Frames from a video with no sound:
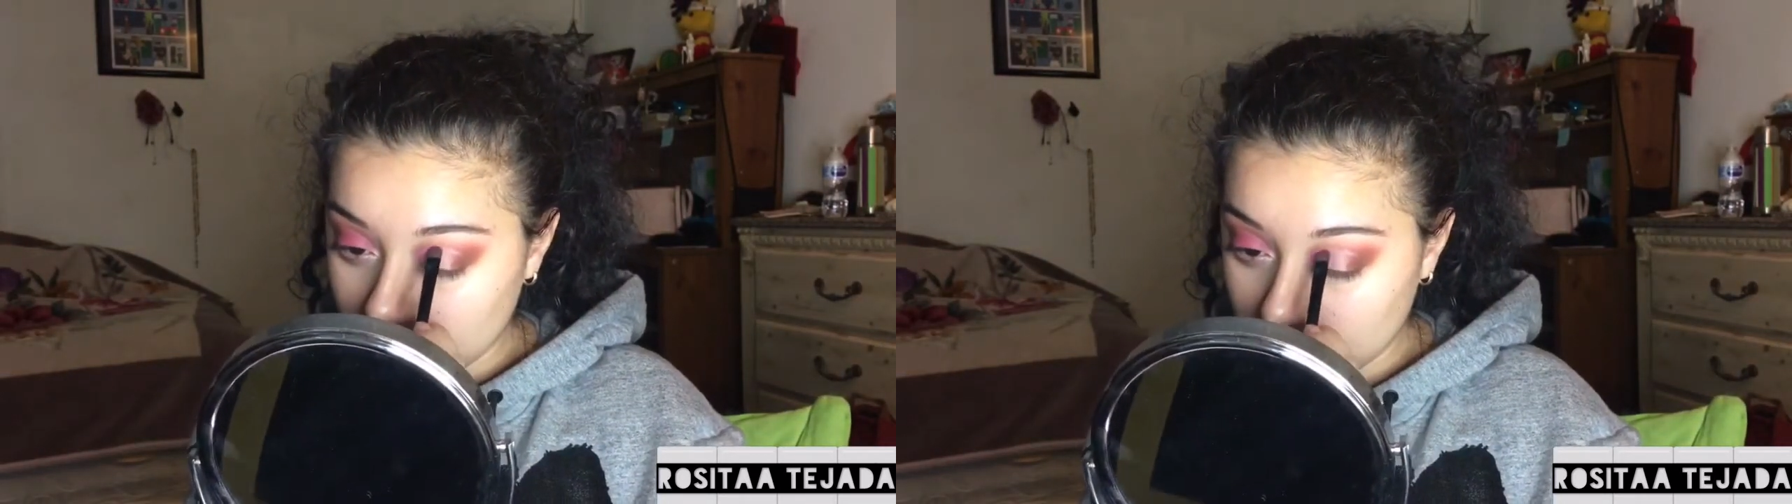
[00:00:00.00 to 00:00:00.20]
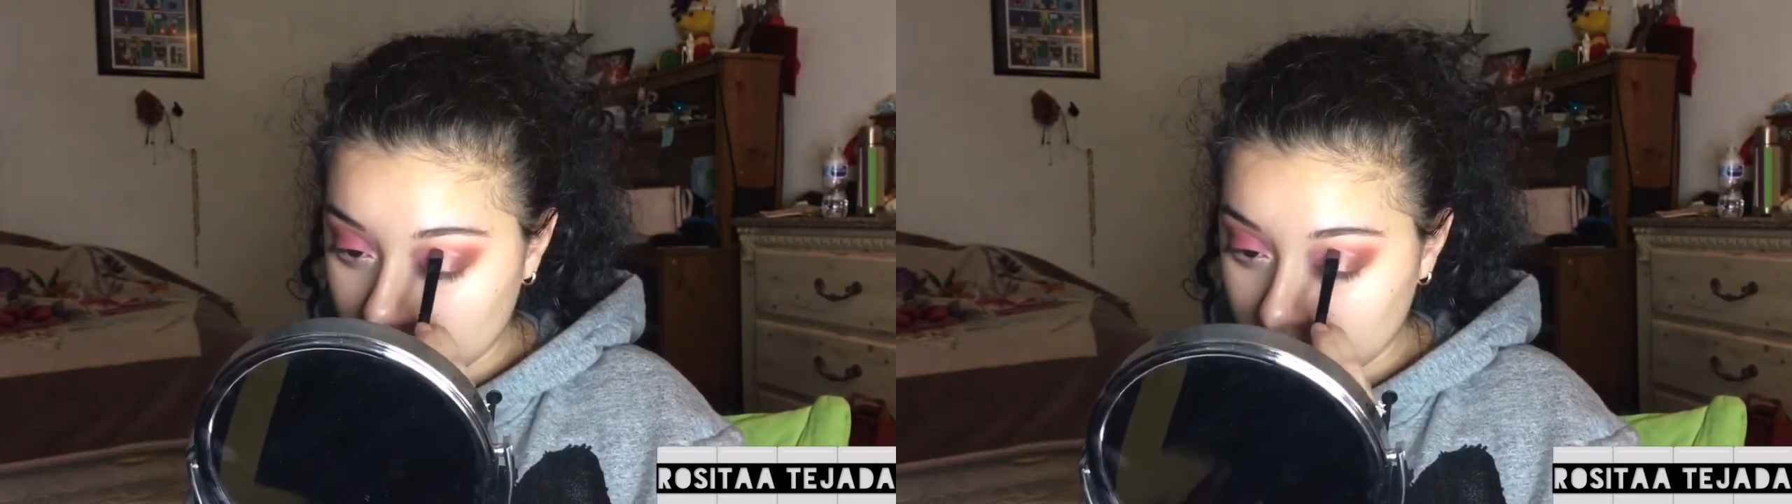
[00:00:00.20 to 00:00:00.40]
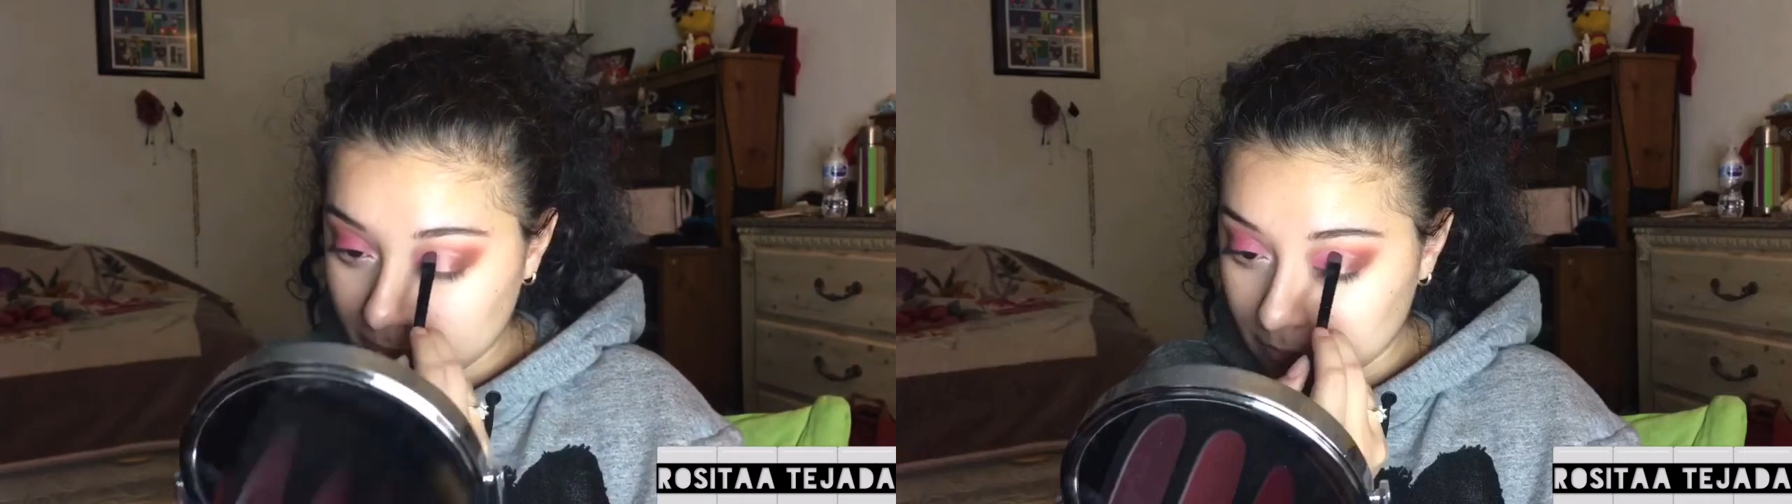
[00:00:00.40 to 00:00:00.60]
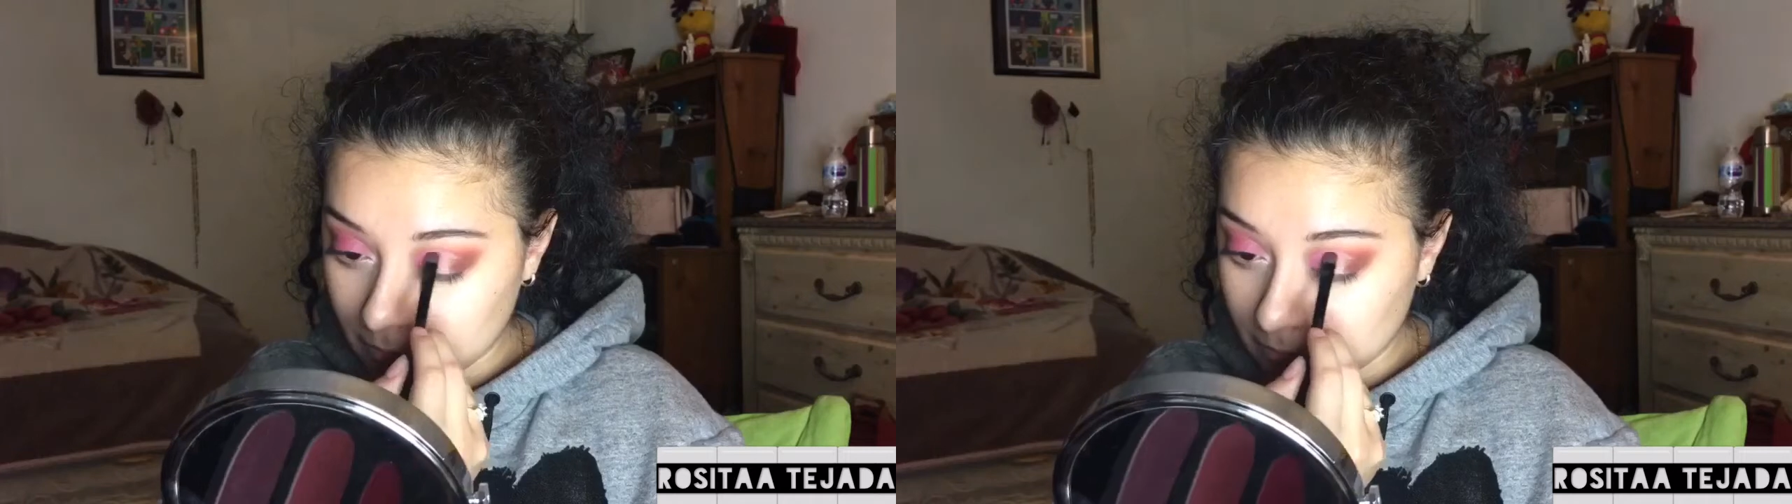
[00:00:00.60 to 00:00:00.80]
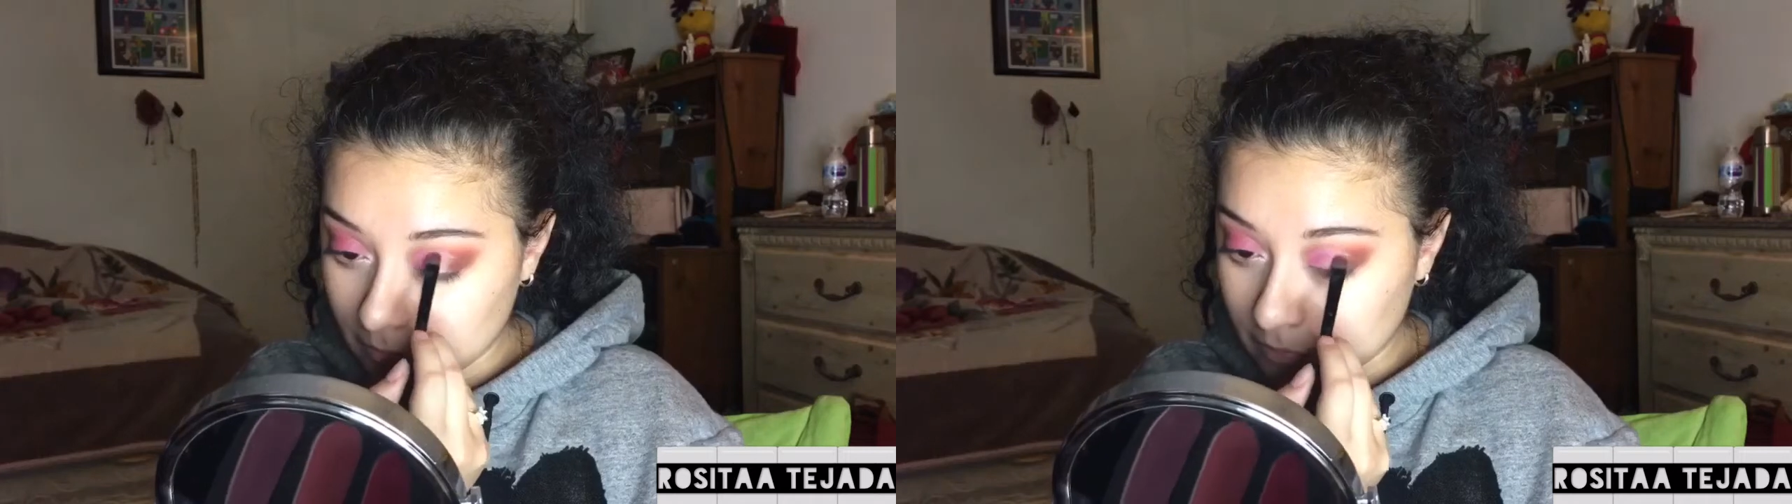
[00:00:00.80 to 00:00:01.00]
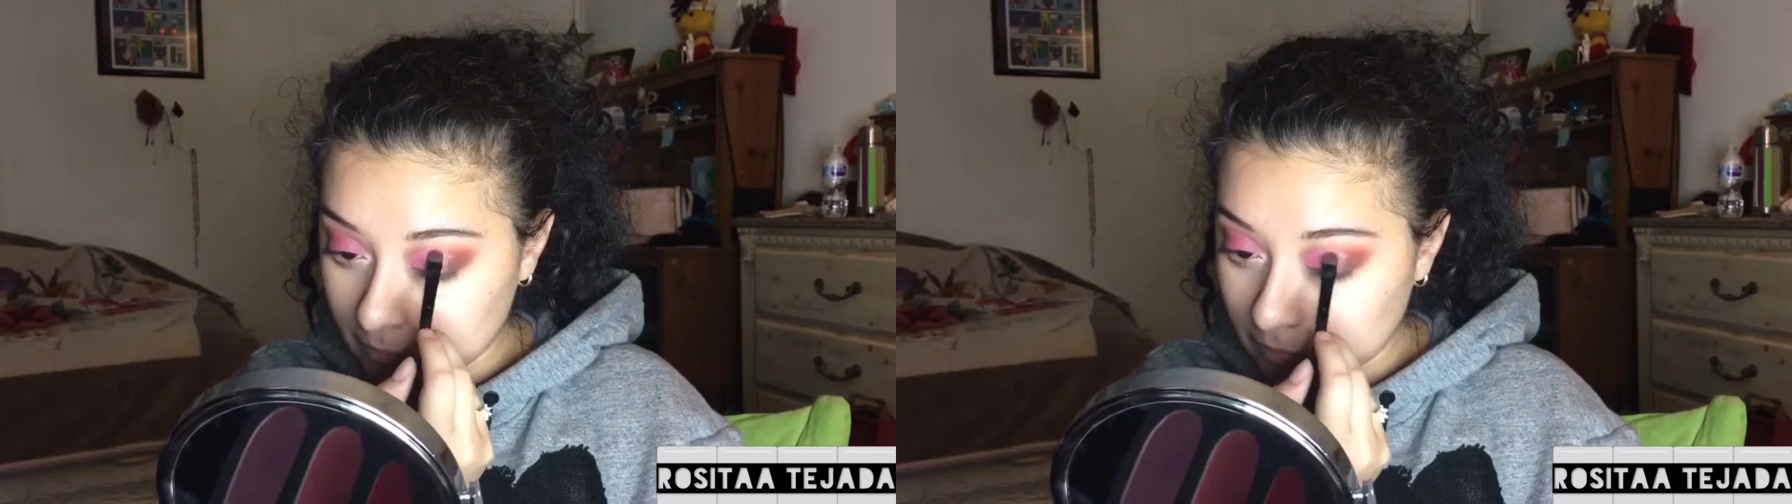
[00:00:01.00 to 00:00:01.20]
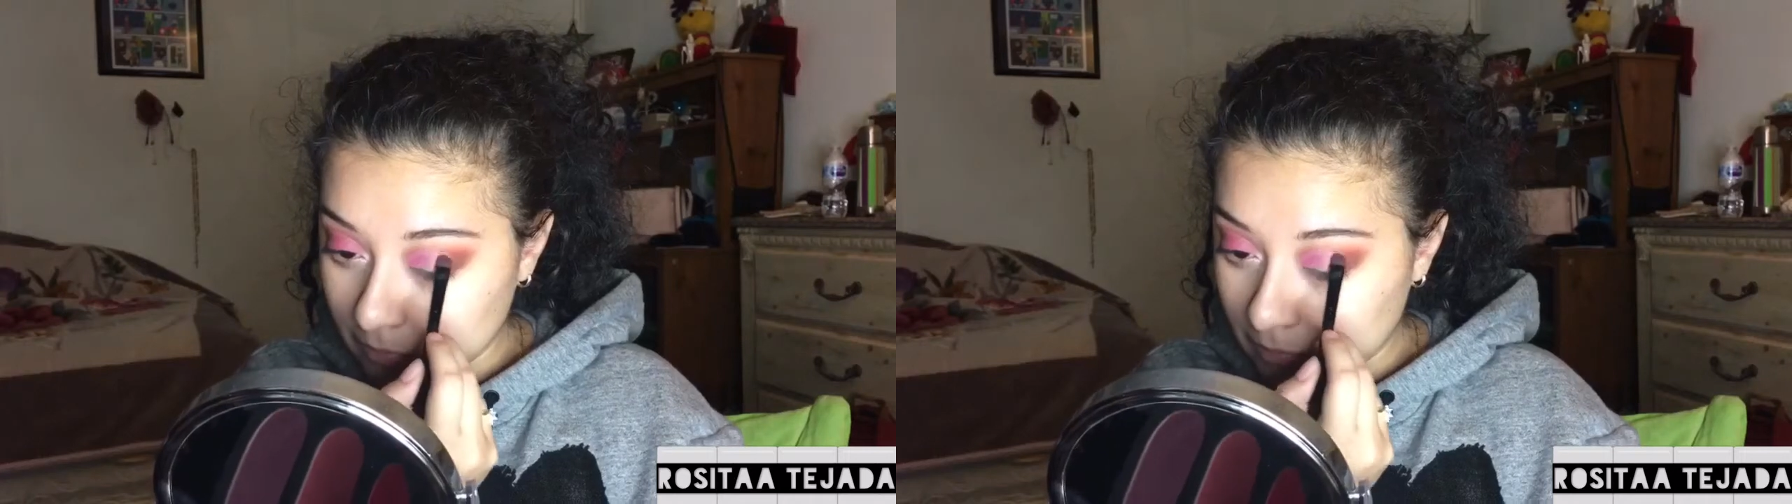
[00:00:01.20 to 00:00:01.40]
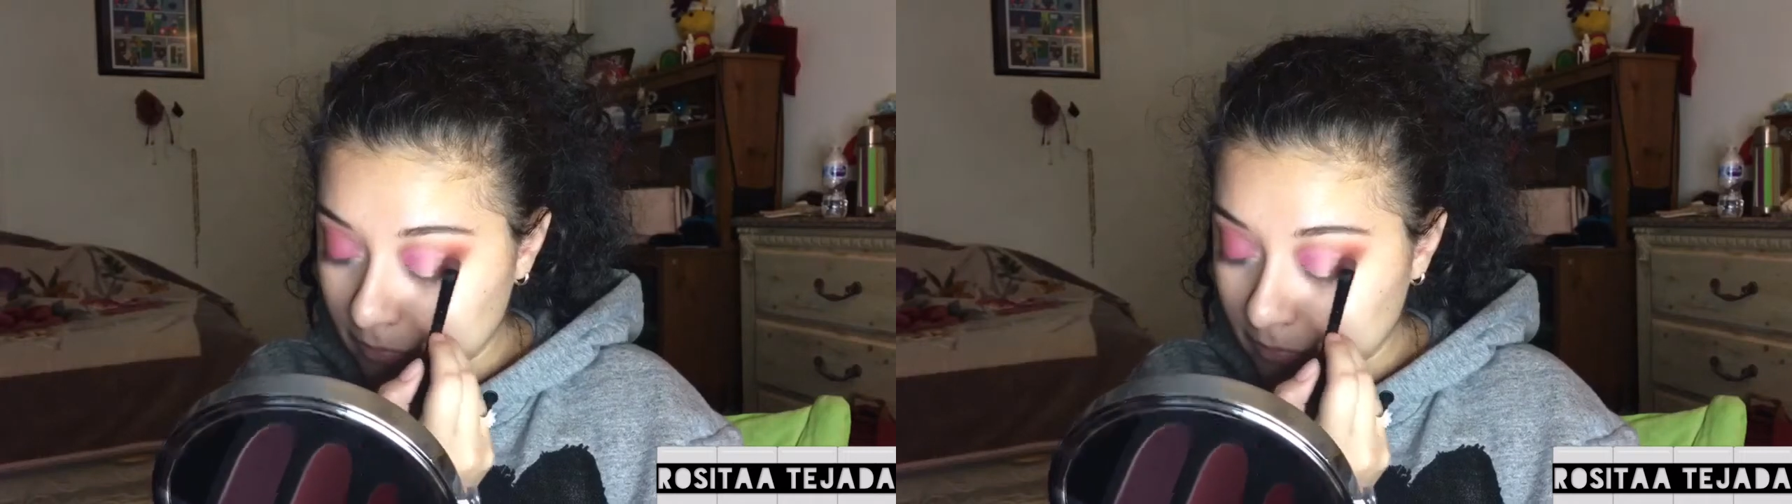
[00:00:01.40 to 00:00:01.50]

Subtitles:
and I went in with